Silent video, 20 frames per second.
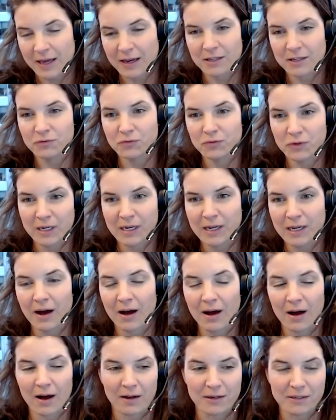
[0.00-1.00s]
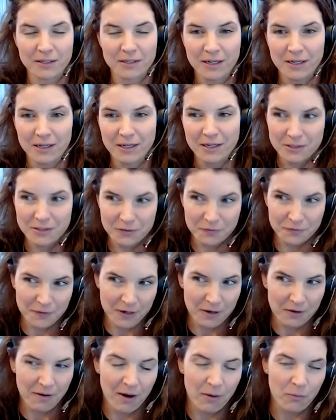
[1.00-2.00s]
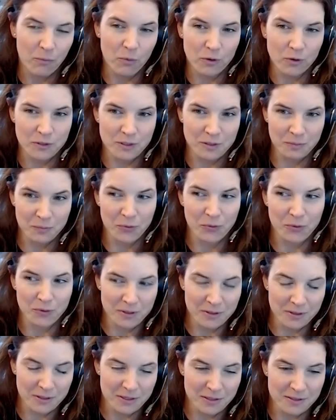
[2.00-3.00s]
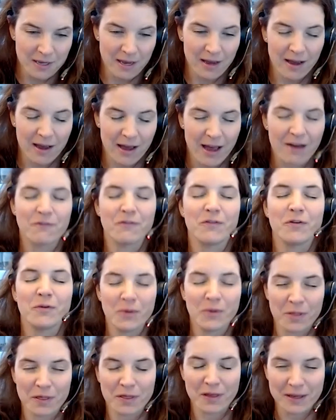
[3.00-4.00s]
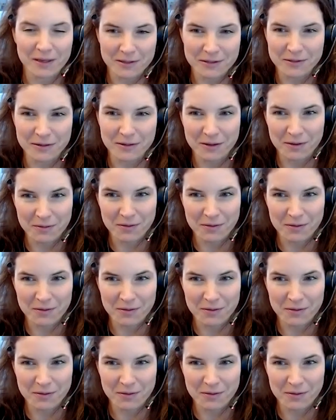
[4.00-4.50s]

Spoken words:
And it's really hard to figure out what's important because everyone thinks